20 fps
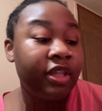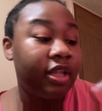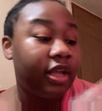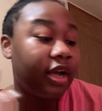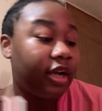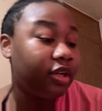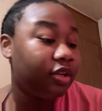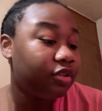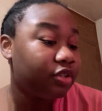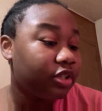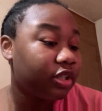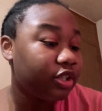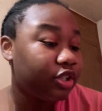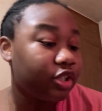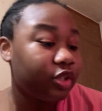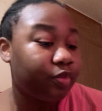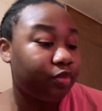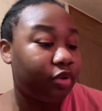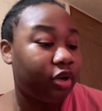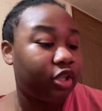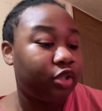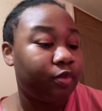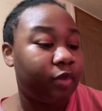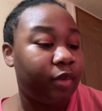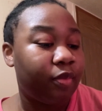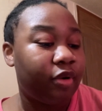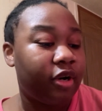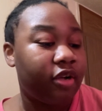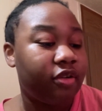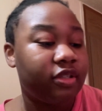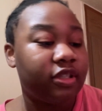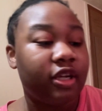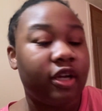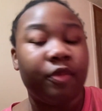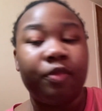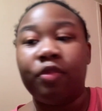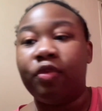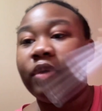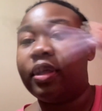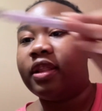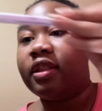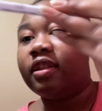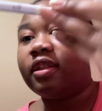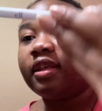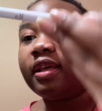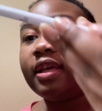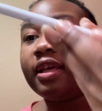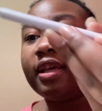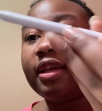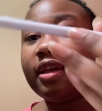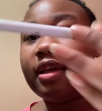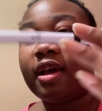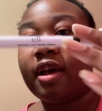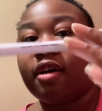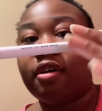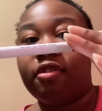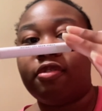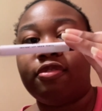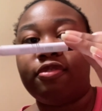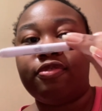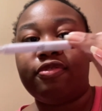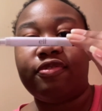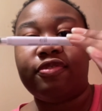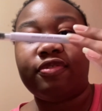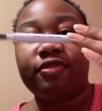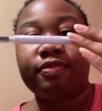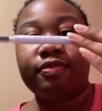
I usually just brush my brows up with the e.l.f.